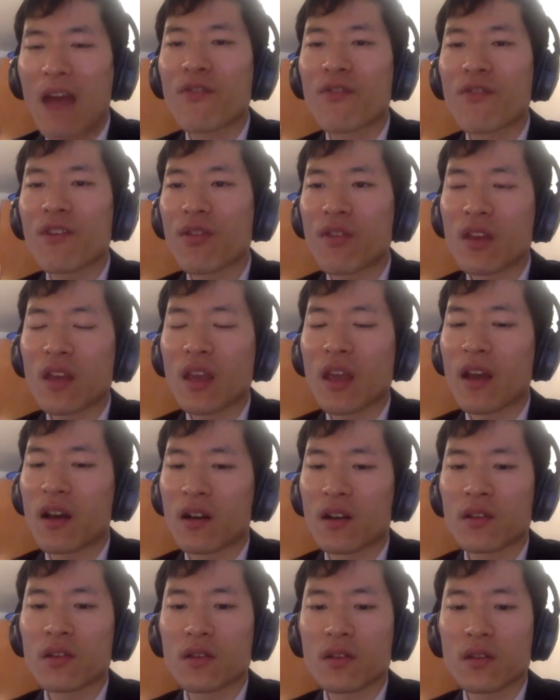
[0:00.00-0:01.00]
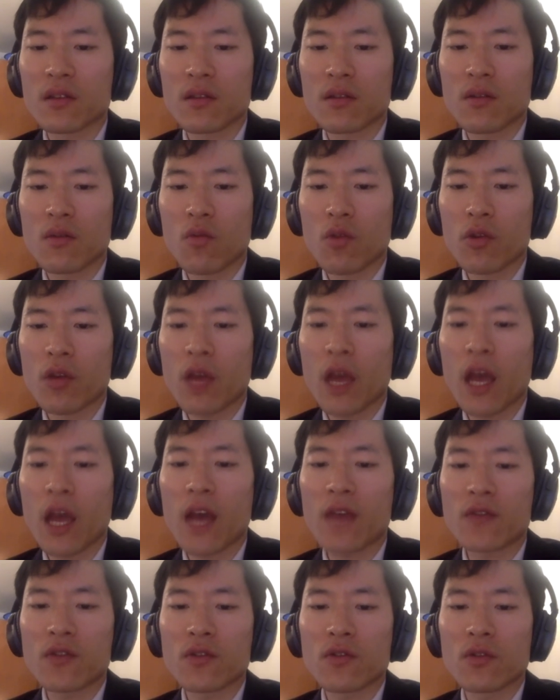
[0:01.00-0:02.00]
everything else, what you
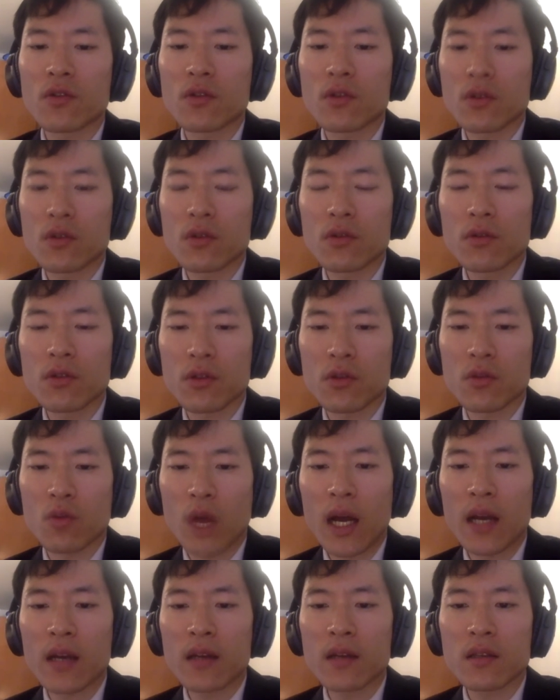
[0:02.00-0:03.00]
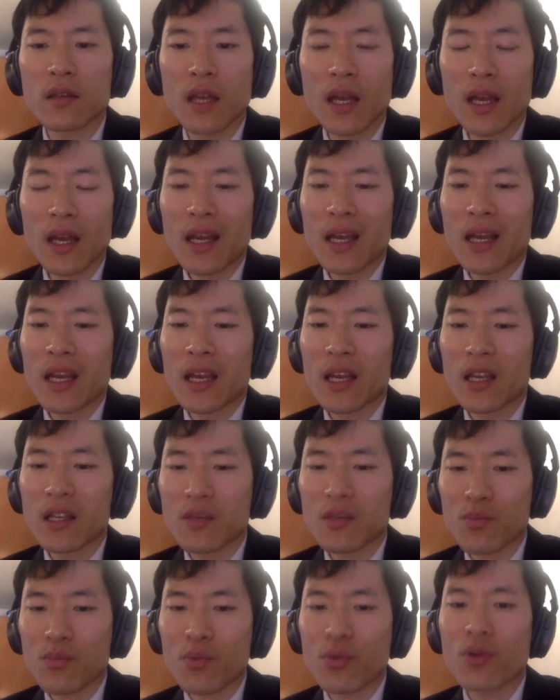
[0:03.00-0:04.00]
have to do occlusion-wise,
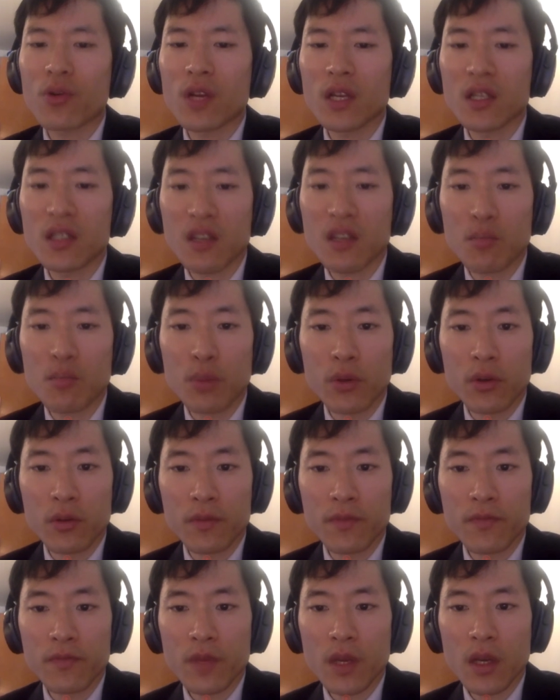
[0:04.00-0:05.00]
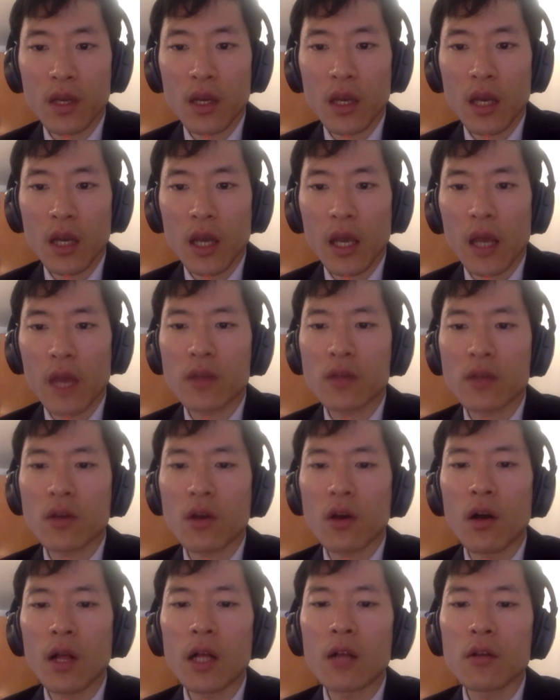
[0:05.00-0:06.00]
is pretty simple. And that's
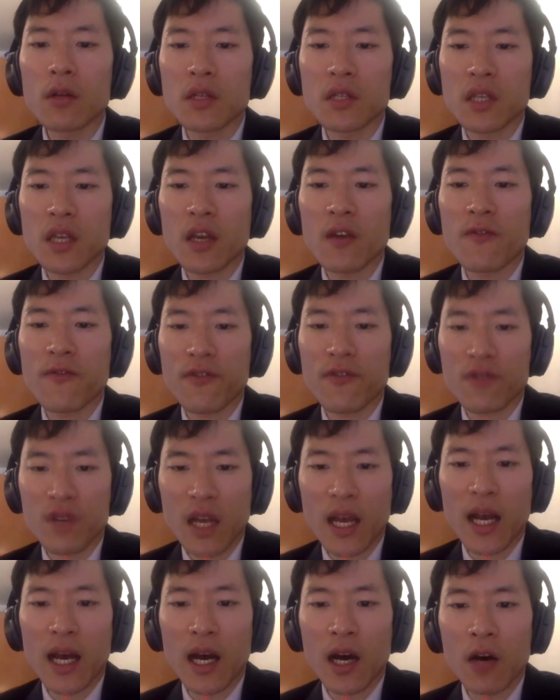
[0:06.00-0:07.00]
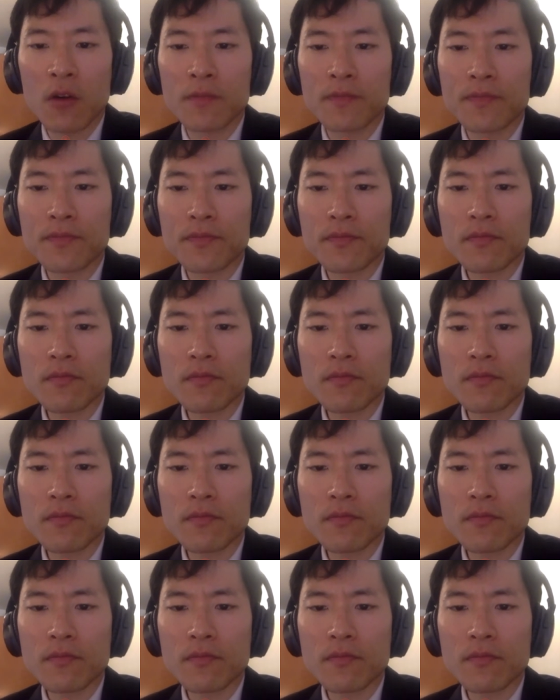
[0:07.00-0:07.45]
all I'll say for now,